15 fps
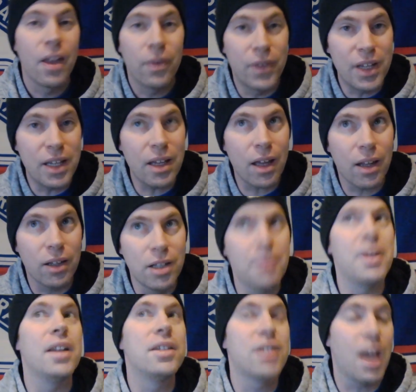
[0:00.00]
The
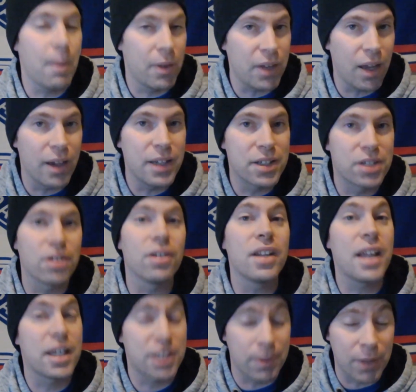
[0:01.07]
limited time on the ice
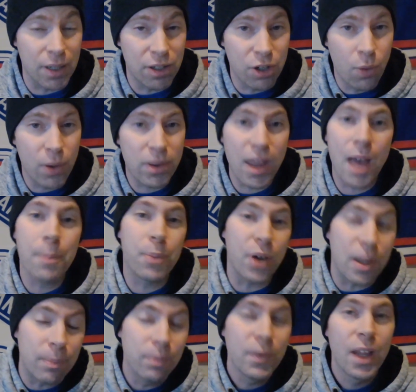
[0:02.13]
certainly has something to do with that,
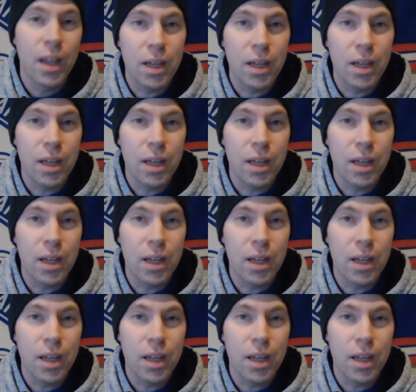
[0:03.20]
but,